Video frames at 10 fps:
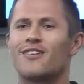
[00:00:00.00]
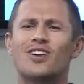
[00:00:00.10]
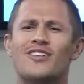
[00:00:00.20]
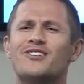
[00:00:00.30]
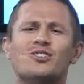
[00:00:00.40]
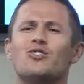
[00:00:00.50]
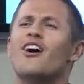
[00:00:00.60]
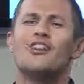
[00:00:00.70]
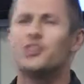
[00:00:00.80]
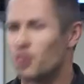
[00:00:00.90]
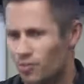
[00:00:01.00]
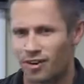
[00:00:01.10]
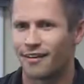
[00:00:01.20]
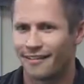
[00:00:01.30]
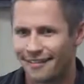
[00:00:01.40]
what if I told you all you are
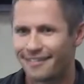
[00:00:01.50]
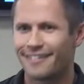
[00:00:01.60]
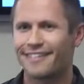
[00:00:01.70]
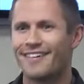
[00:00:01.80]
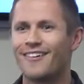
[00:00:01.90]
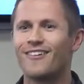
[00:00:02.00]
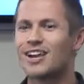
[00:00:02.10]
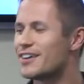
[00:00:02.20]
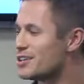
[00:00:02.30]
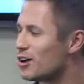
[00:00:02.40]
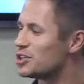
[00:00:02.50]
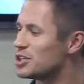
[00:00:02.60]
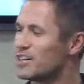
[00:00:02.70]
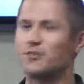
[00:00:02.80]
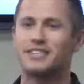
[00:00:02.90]
wrong? What if I told
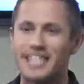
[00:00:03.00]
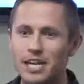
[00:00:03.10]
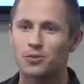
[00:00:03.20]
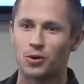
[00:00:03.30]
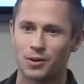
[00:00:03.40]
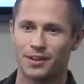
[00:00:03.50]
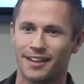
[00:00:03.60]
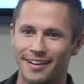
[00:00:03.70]
you it was equal?